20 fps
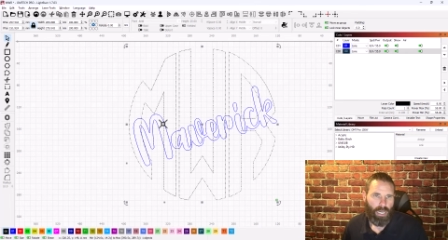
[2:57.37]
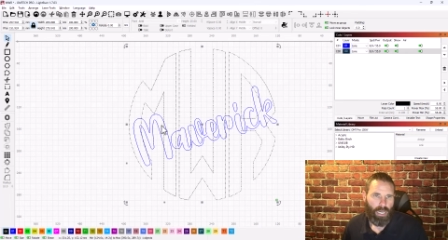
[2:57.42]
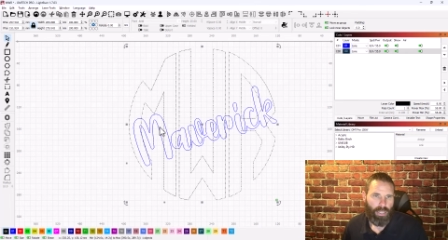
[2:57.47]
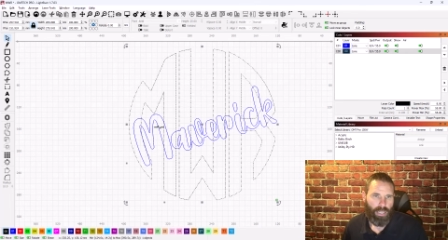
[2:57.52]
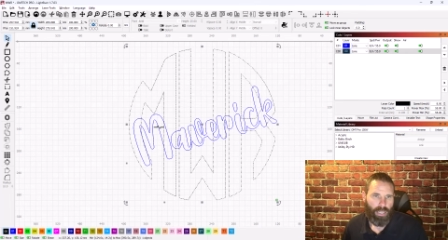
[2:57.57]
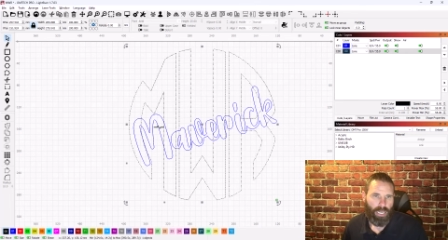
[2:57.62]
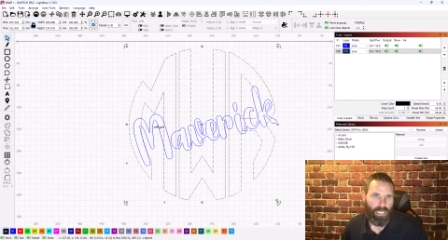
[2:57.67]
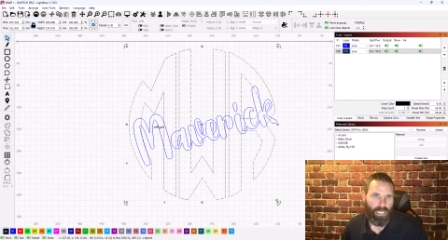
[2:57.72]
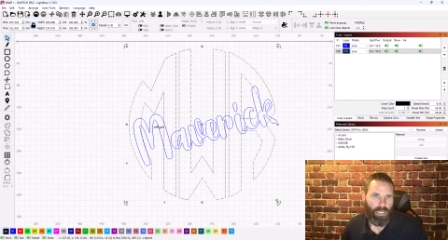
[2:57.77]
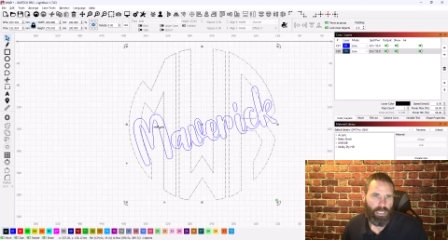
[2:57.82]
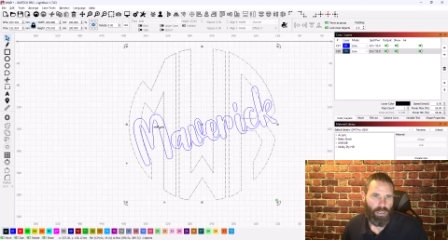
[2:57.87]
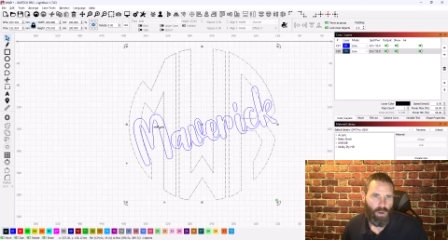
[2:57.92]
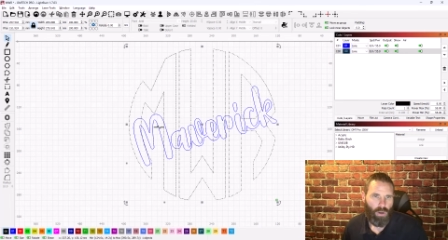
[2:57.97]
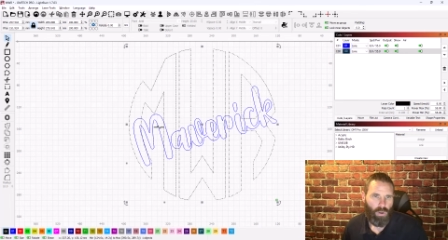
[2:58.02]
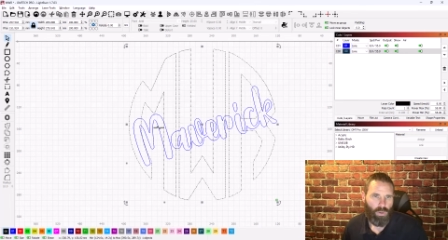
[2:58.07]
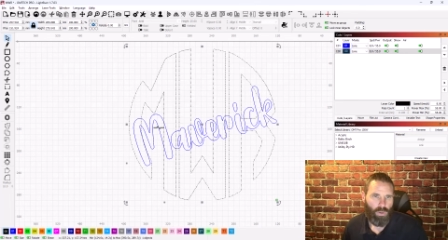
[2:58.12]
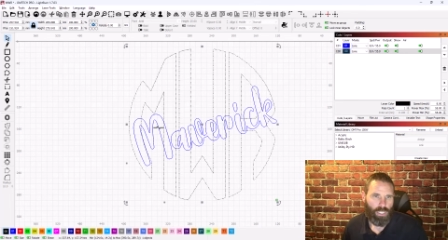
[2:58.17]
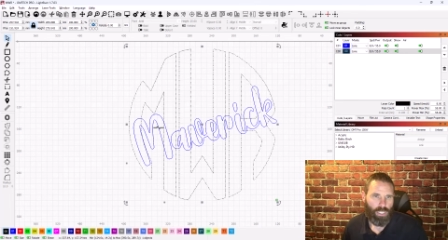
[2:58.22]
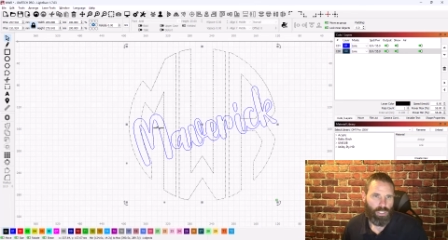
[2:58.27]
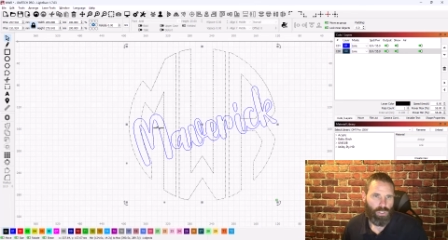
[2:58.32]
and then
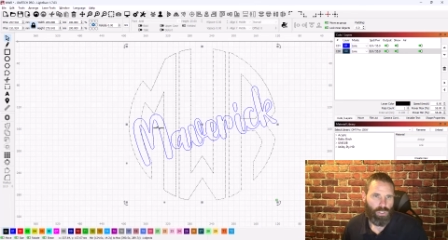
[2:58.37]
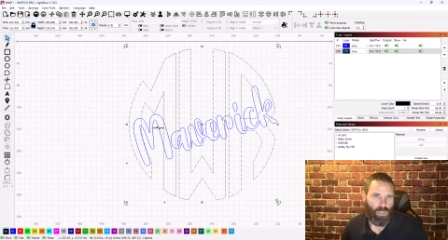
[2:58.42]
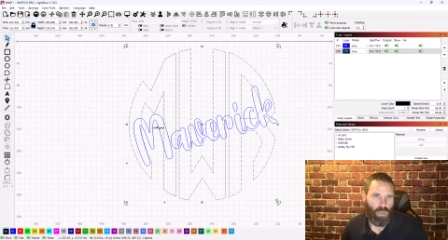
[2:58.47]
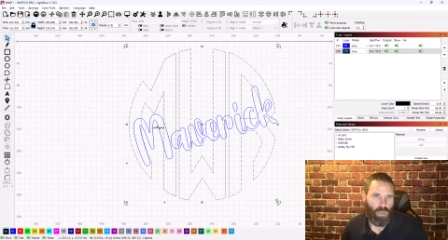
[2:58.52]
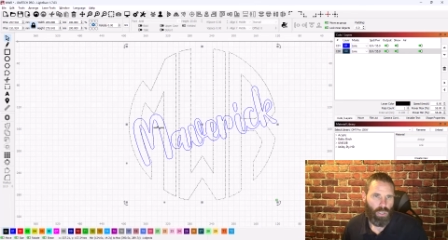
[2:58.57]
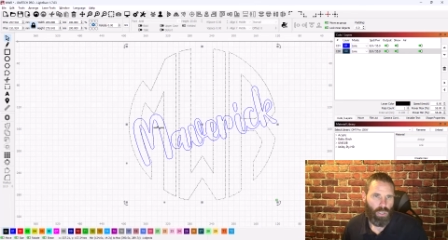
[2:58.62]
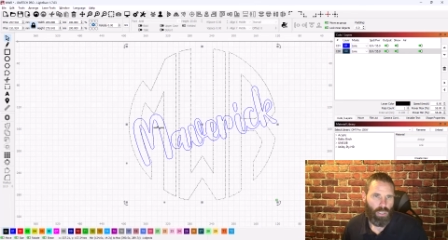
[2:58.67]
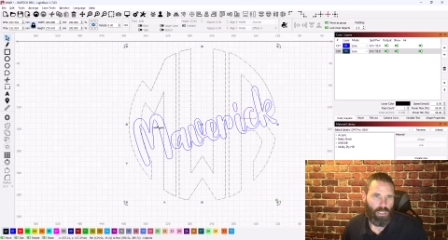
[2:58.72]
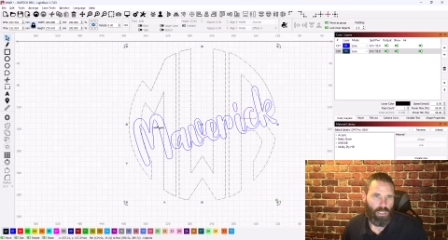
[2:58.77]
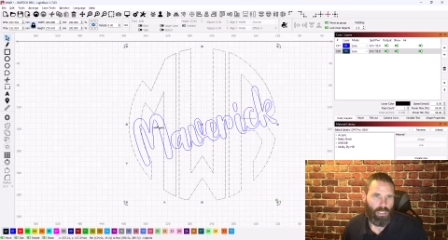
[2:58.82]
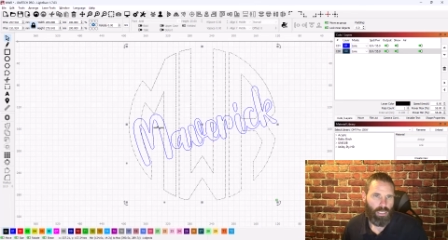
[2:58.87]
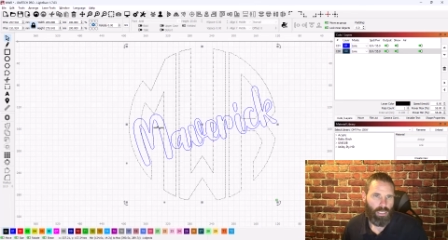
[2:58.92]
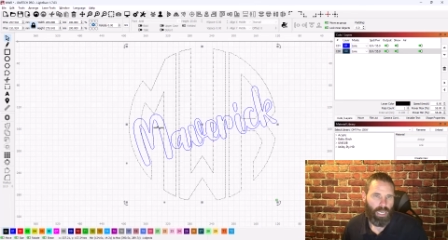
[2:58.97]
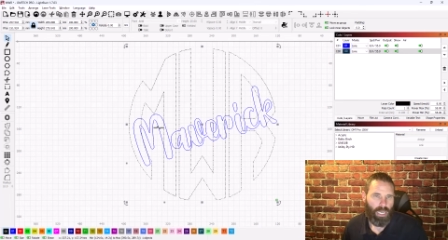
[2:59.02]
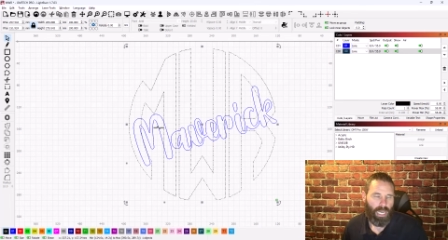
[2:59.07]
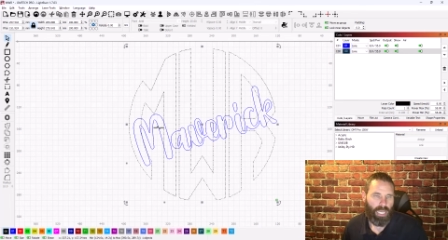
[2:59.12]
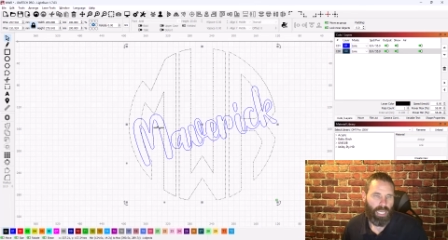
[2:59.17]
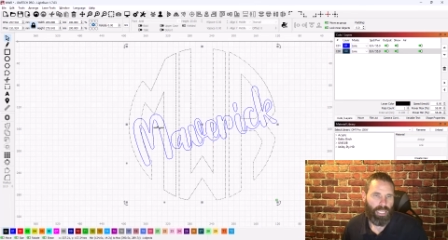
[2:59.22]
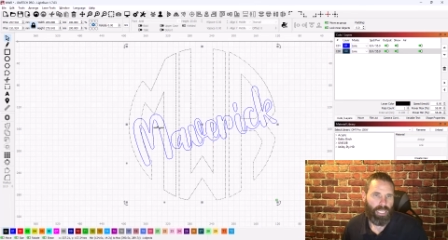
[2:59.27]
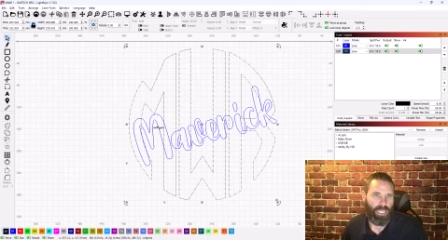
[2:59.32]
hold control
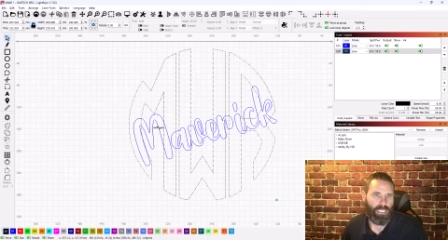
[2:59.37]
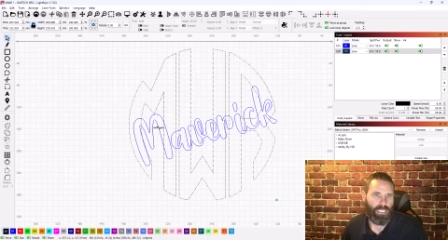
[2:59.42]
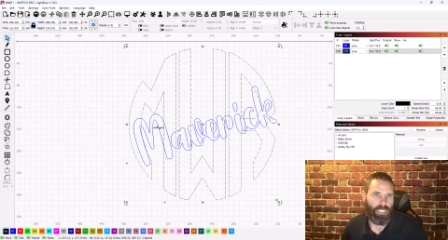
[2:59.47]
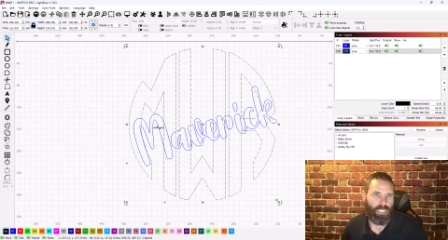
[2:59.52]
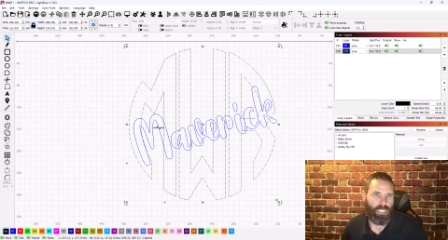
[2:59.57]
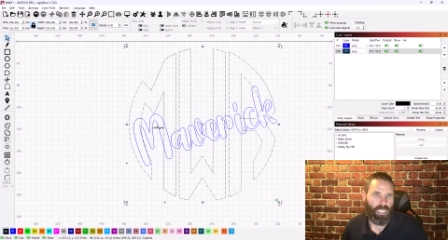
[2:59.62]
and then